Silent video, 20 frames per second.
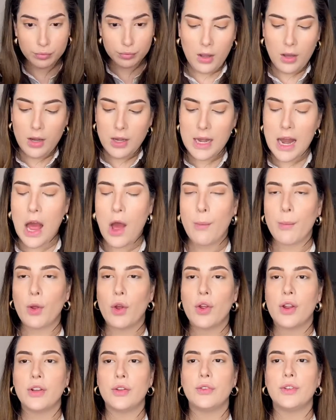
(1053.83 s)
Now I'm going
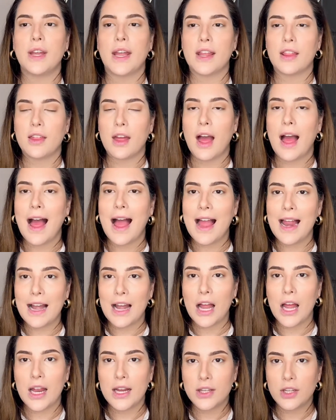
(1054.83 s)
to take the
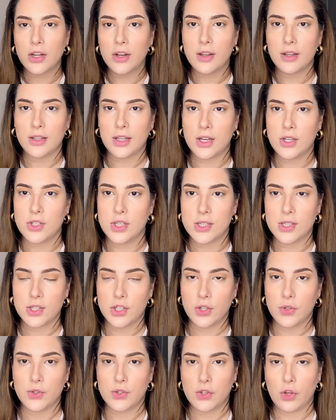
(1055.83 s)
highlighter that I just
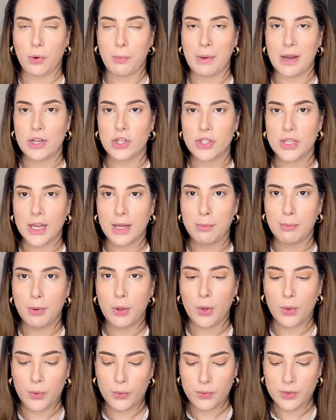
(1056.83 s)
used on my
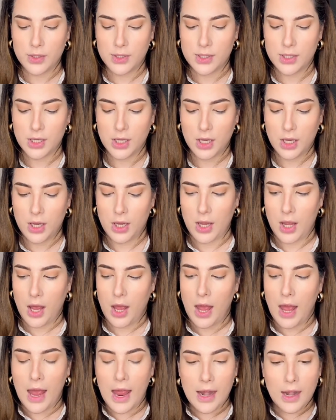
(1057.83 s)
cheekbones,
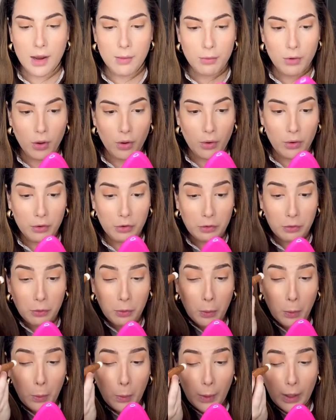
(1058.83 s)
and I'm going
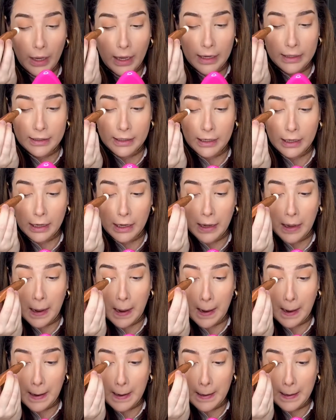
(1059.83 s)
to literally
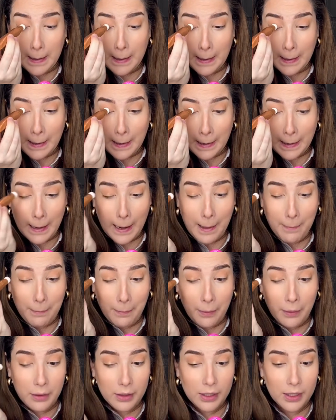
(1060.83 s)
tap
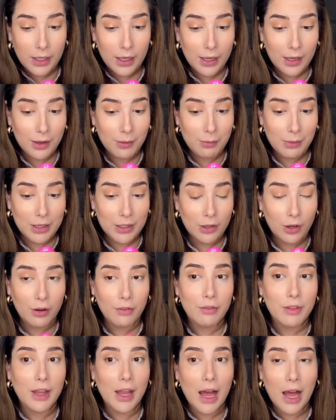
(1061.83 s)
in the middle of
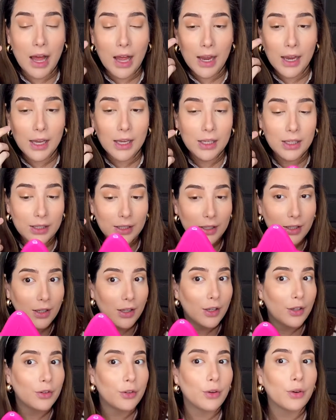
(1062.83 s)
the eye.
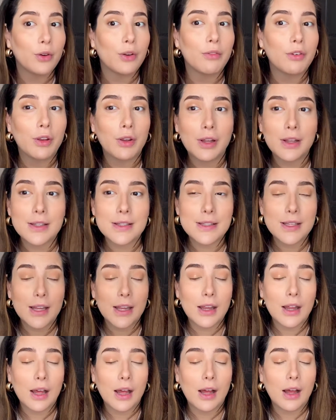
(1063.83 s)
Don't know if you can see
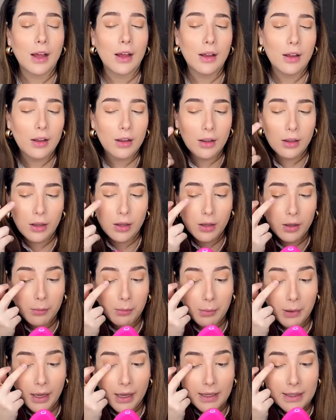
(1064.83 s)
that,
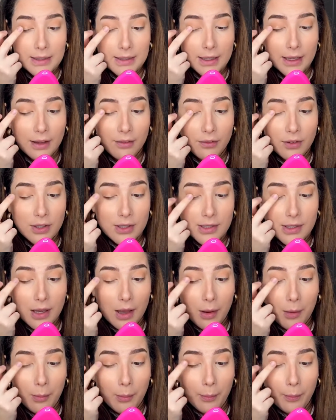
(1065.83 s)
but it's given
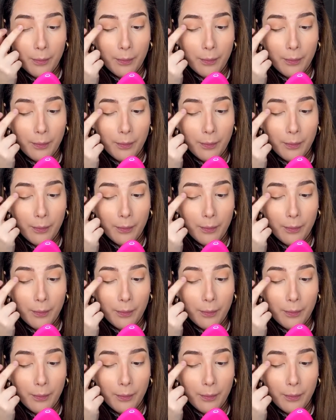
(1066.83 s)
some